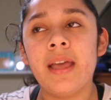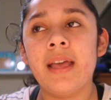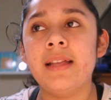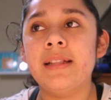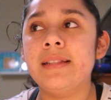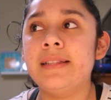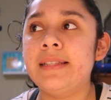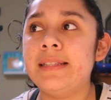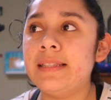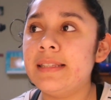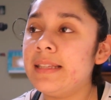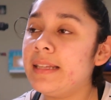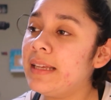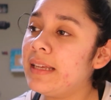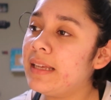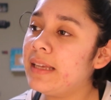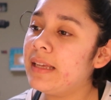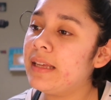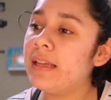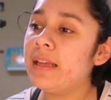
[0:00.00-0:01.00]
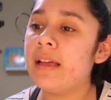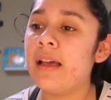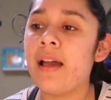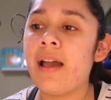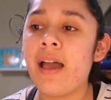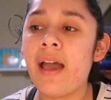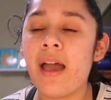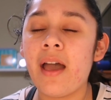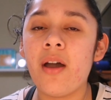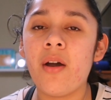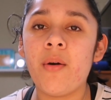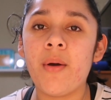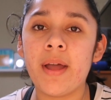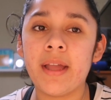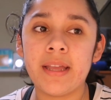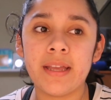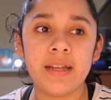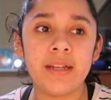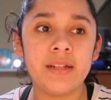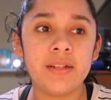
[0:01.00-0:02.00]
and see how
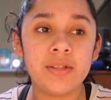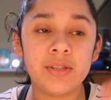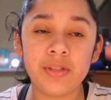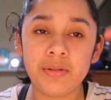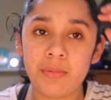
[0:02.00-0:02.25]
I can